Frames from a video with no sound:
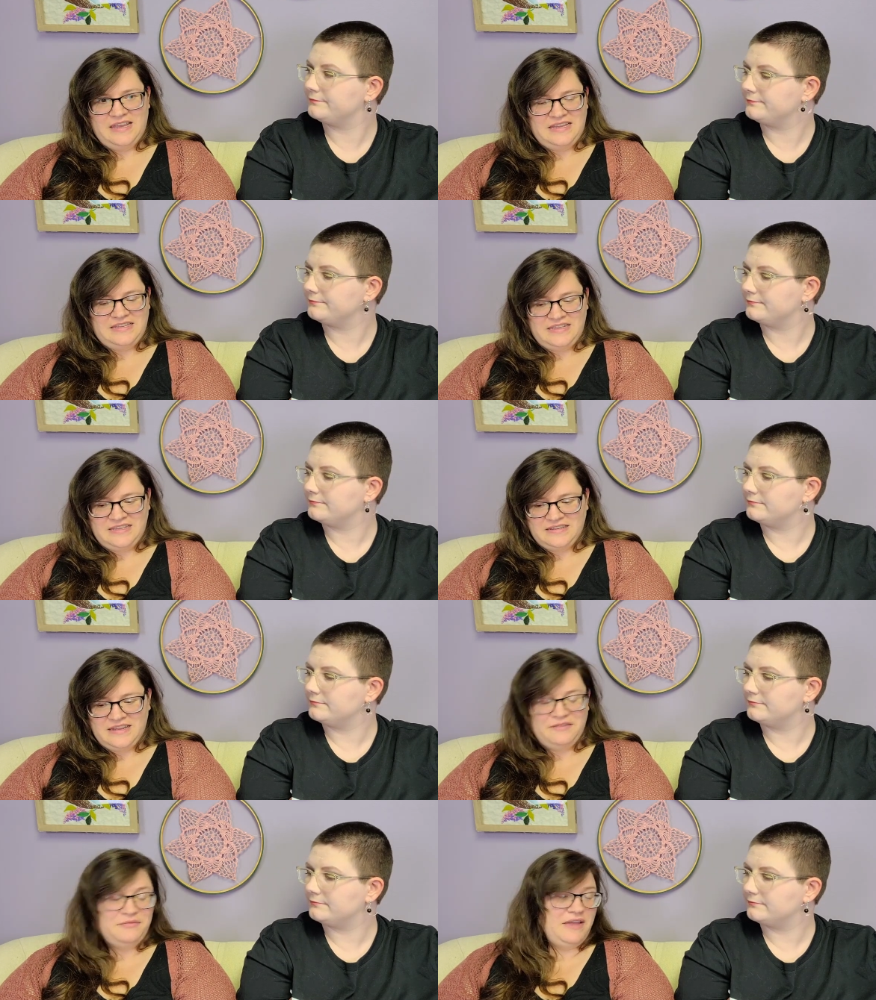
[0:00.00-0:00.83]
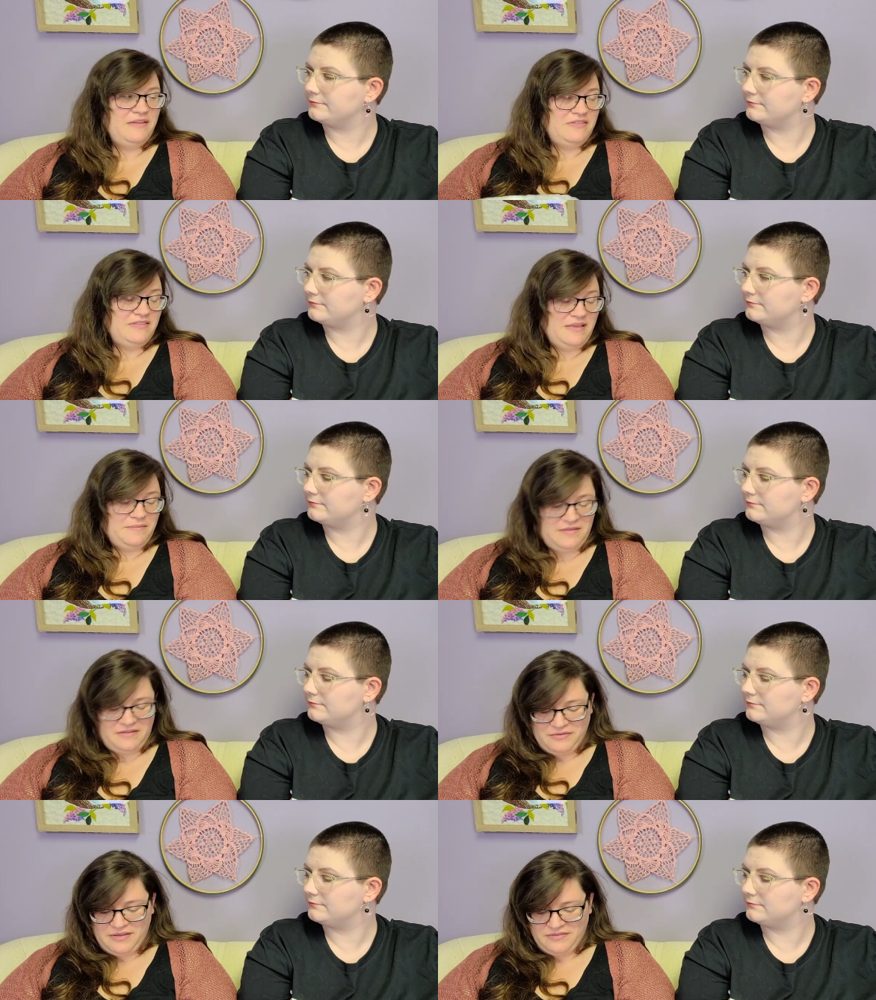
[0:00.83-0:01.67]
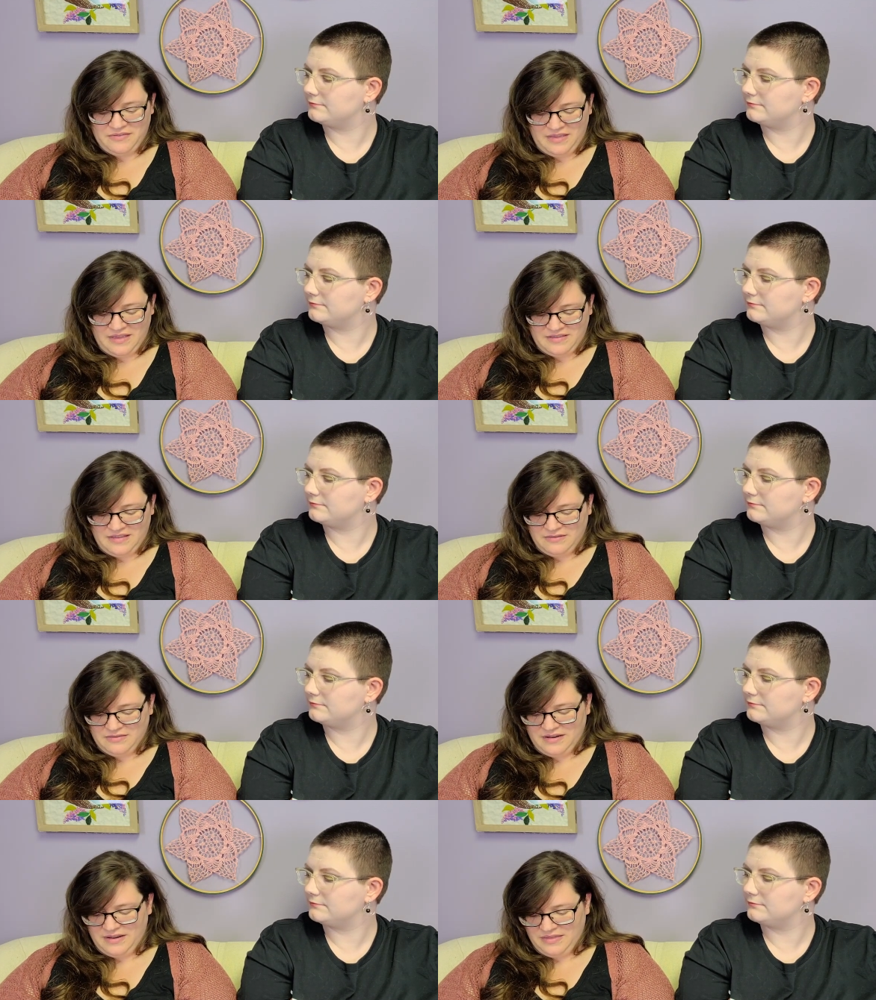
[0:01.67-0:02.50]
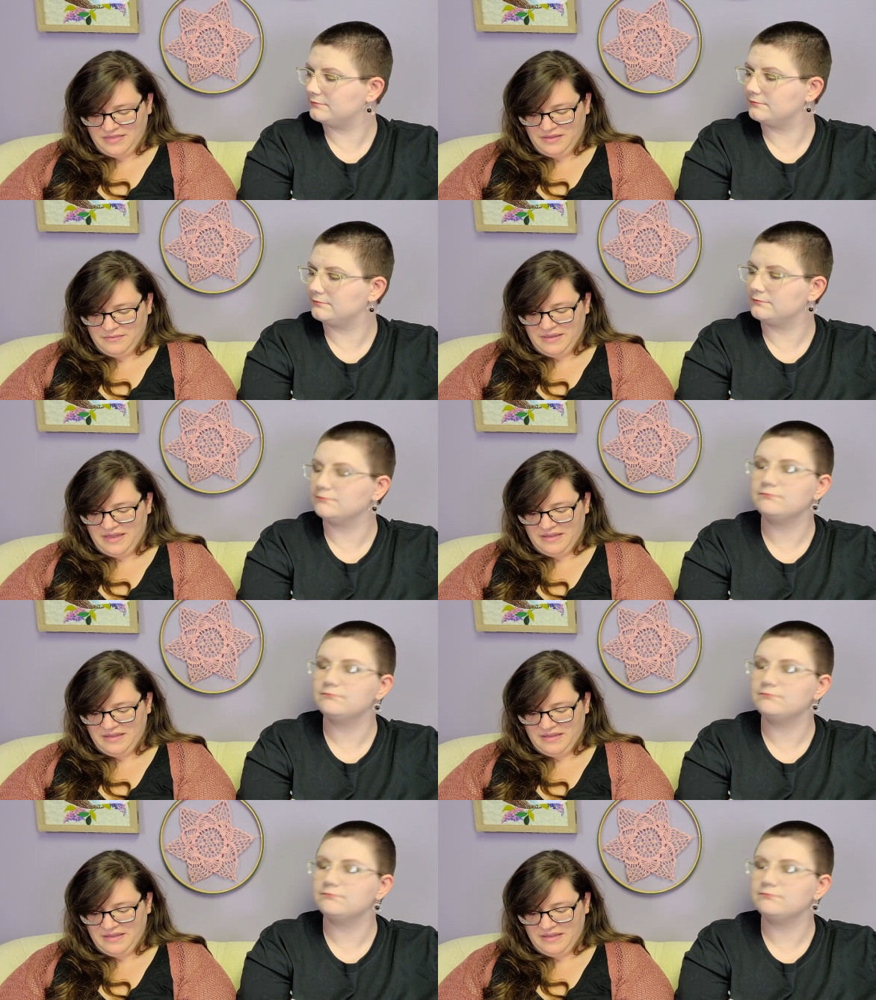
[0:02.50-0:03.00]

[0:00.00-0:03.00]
Speaker 1: 18 if we have the same if we have the guest count that I think we